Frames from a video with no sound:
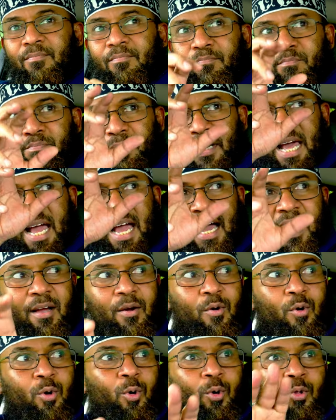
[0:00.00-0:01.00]
black
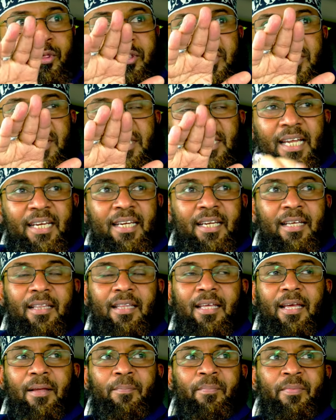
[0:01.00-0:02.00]
clothes, standing
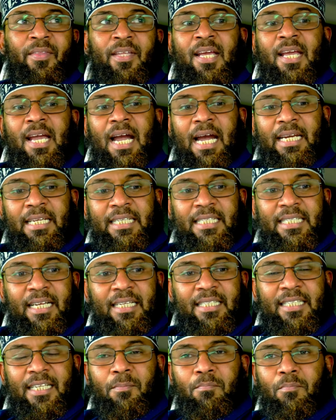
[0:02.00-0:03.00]
there. And he
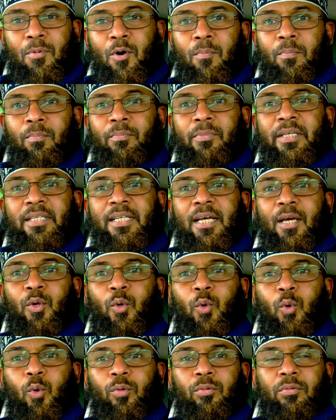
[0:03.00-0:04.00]
starts saying, Mom, is that
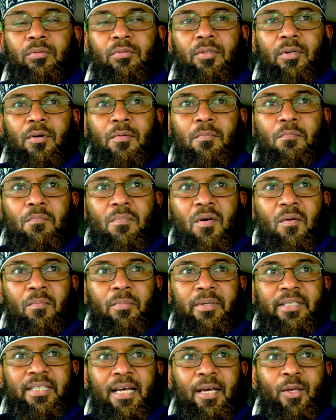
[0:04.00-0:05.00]
you?
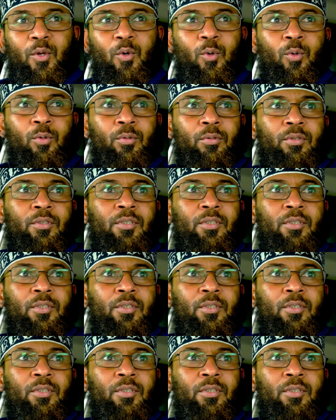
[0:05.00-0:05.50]
Mom, is that you?